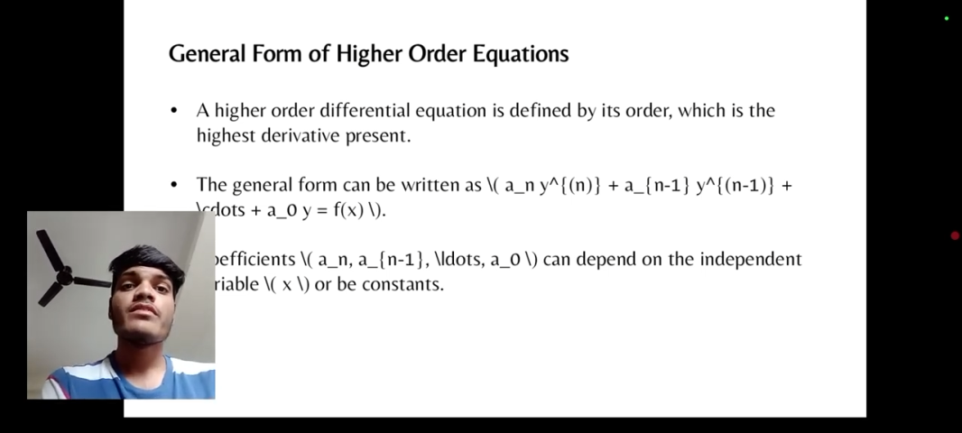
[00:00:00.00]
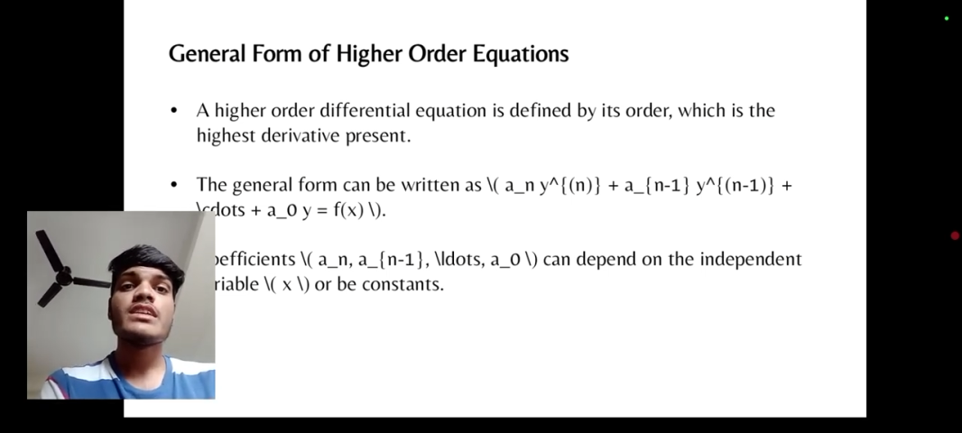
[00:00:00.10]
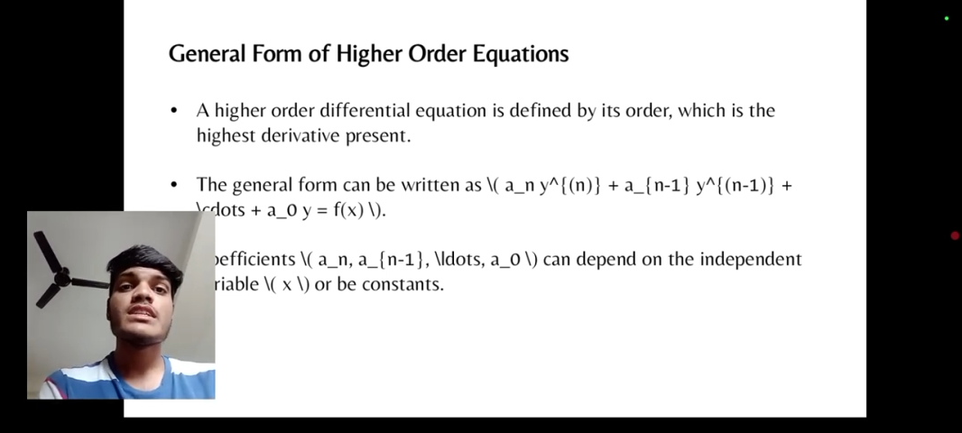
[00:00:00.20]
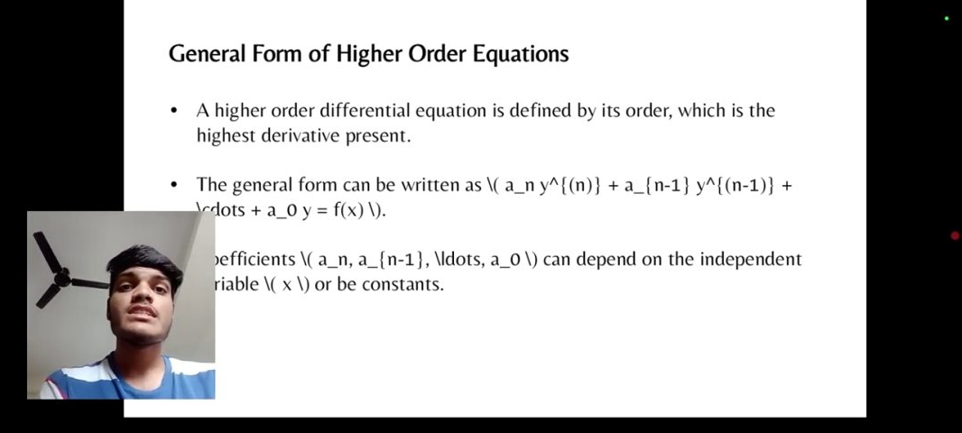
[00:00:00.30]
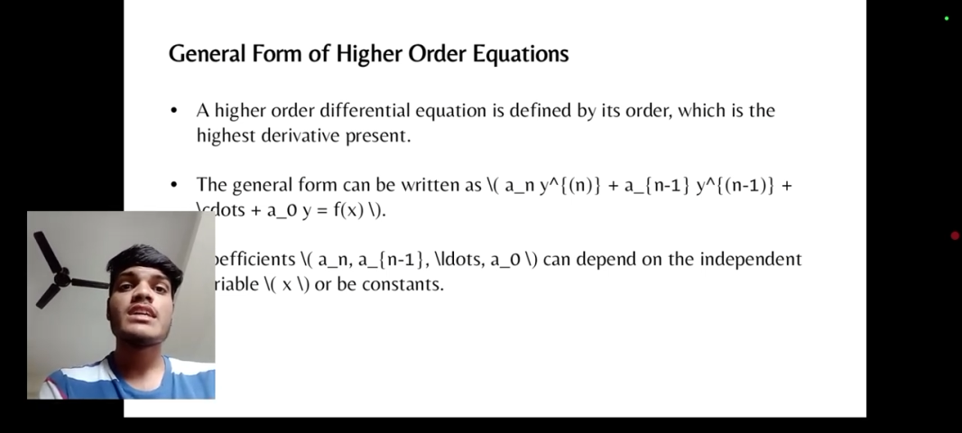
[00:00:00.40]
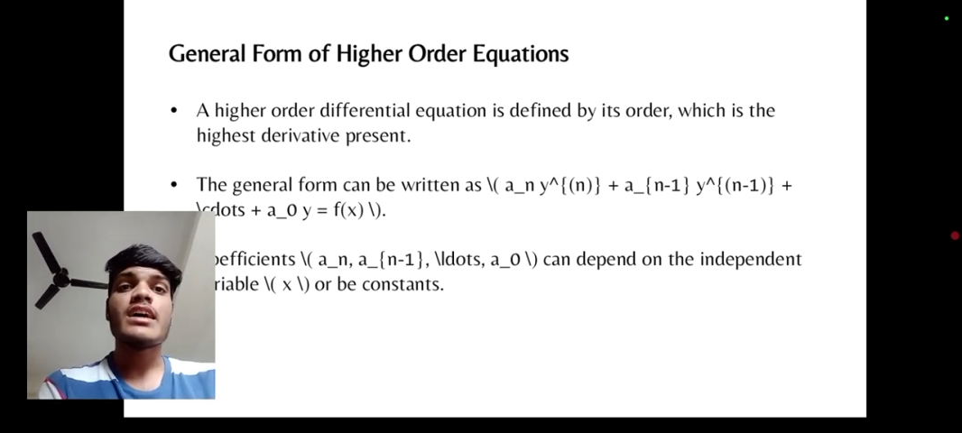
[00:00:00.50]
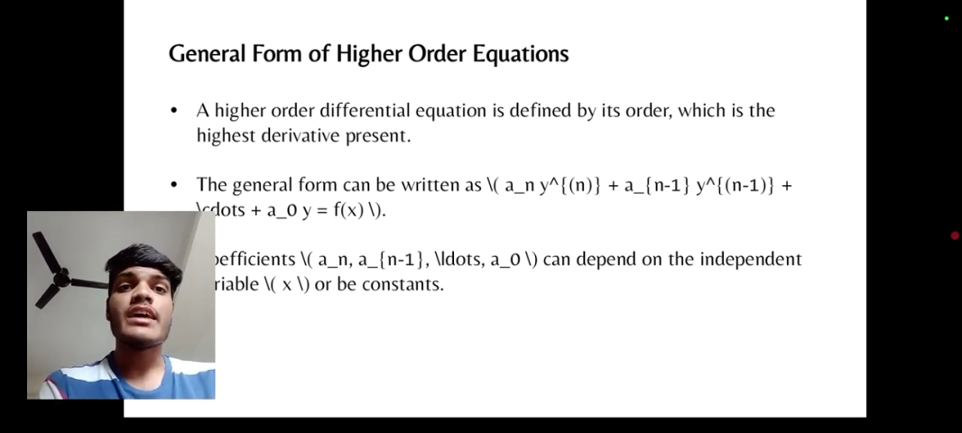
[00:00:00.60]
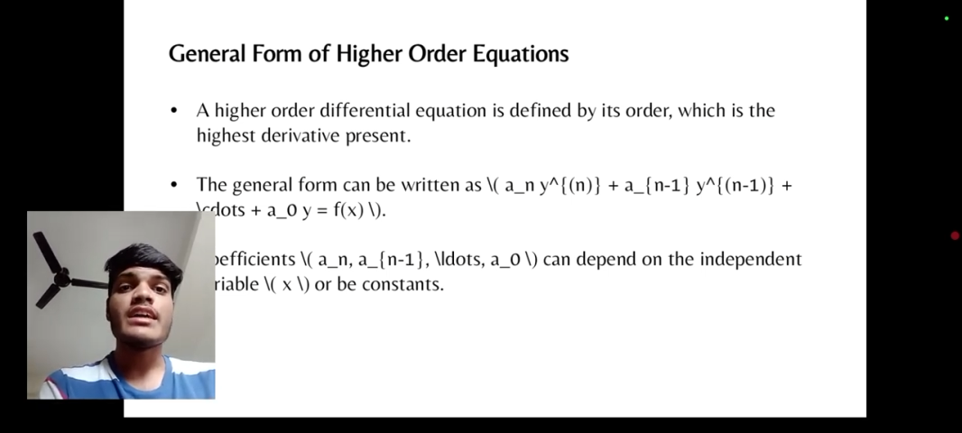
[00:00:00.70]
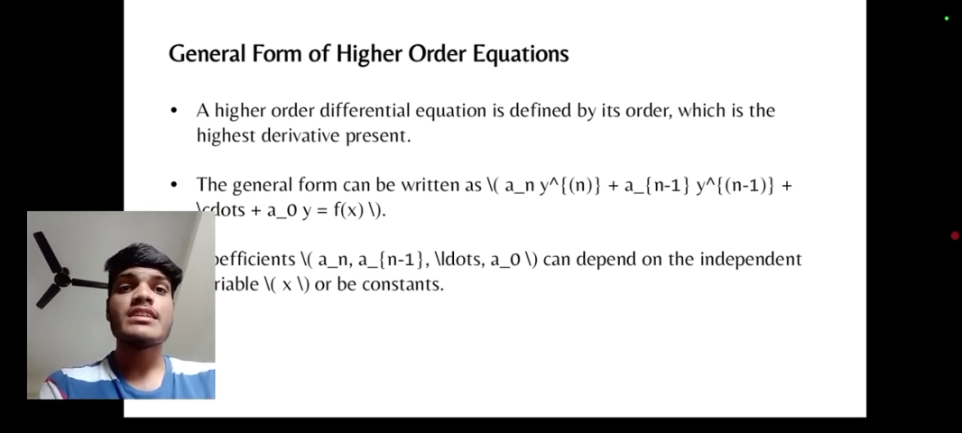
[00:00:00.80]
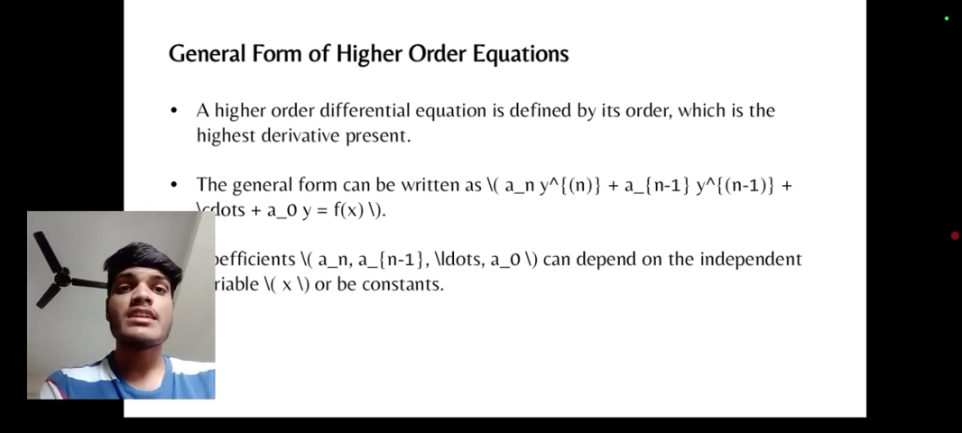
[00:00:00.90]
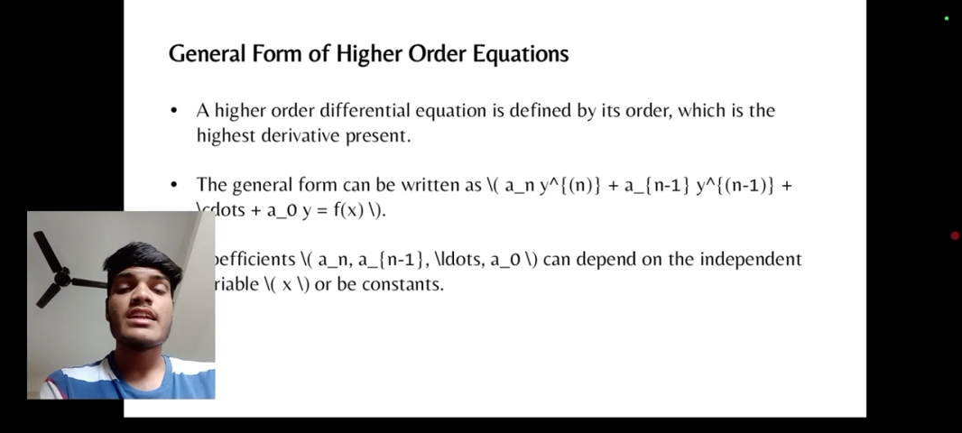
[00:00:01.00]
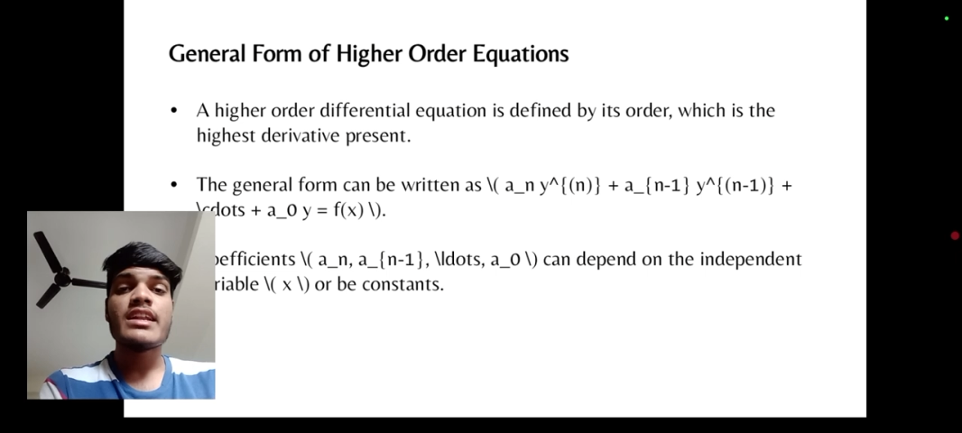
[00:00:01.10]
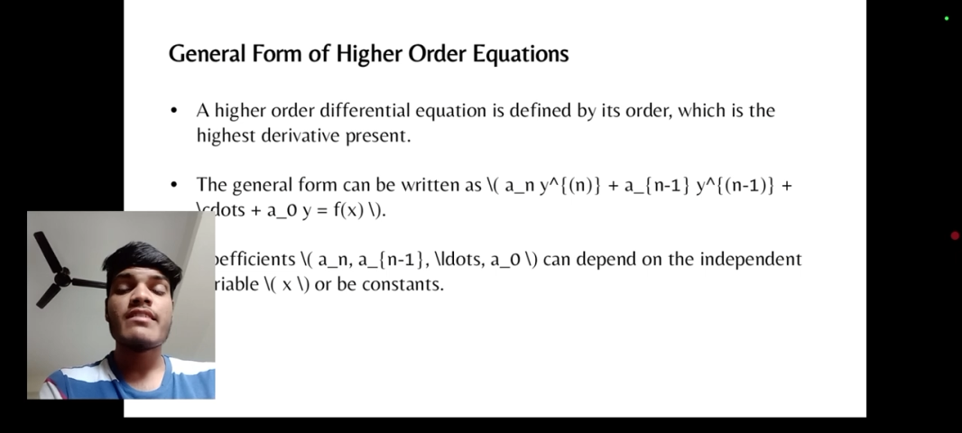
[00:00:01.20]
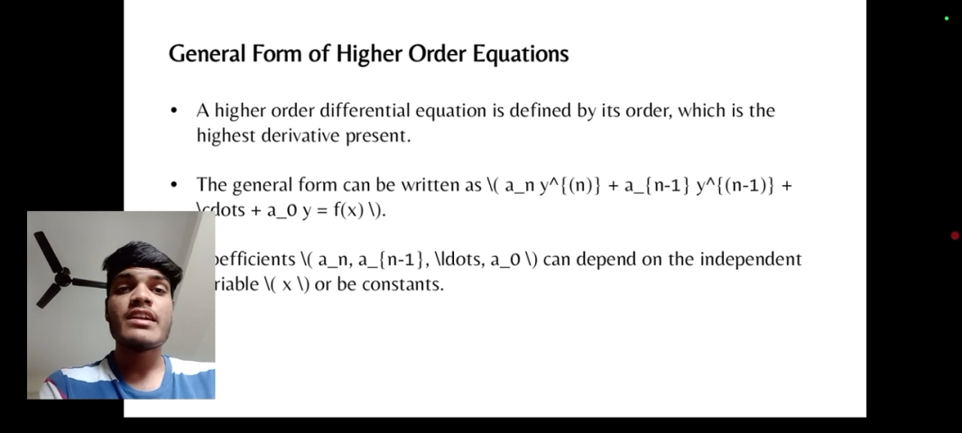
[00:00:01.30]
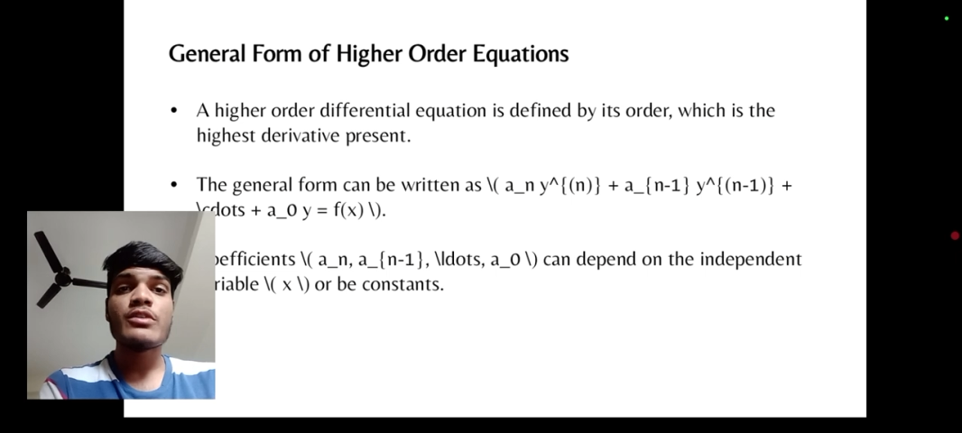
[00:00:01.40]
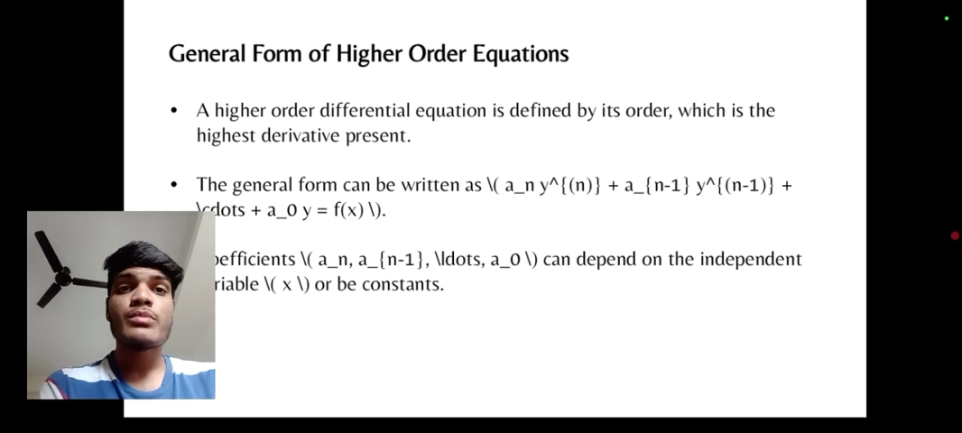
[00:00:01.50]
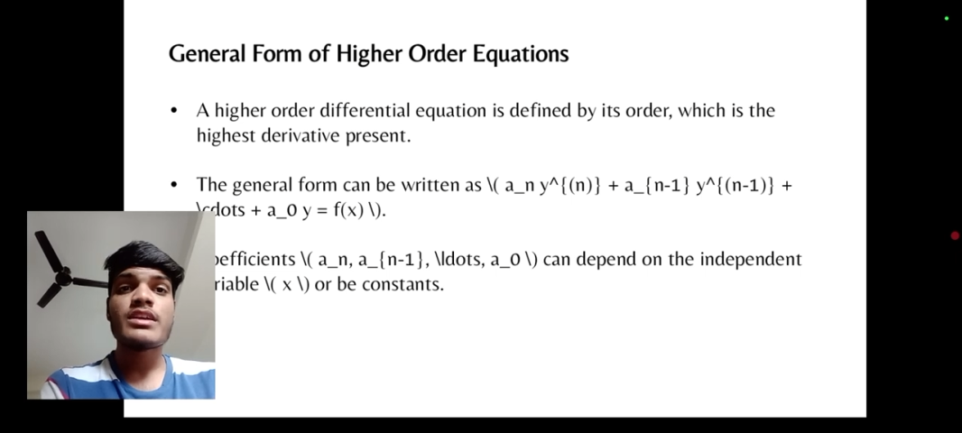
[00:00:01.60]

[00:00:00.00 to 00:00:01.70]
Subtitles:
which is the highest derivative